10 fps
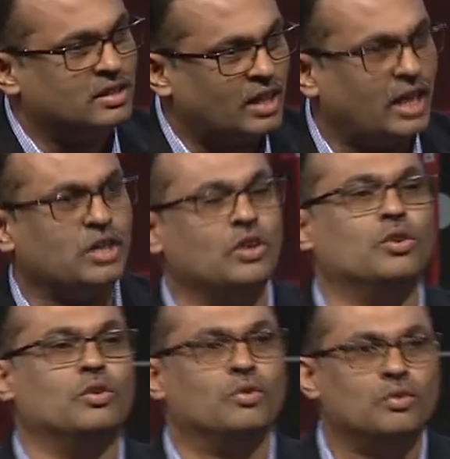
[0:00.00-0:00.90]
thank
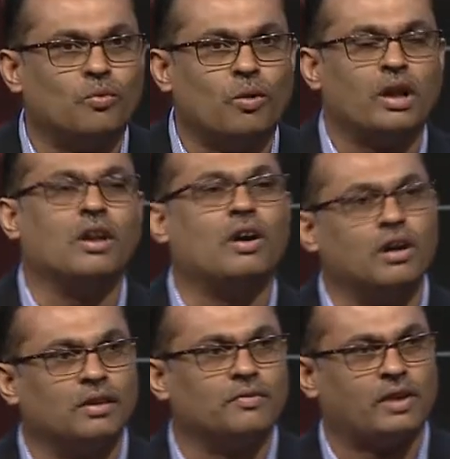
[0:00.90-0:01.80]
you one and
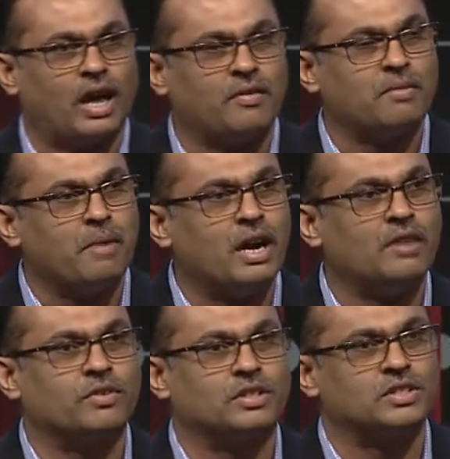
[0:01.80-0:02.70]
all for having made
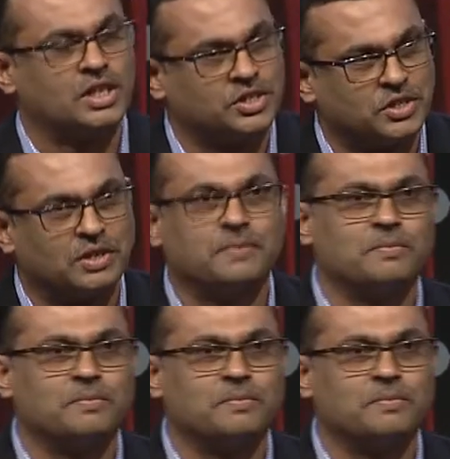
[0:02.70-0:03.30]
it for the session.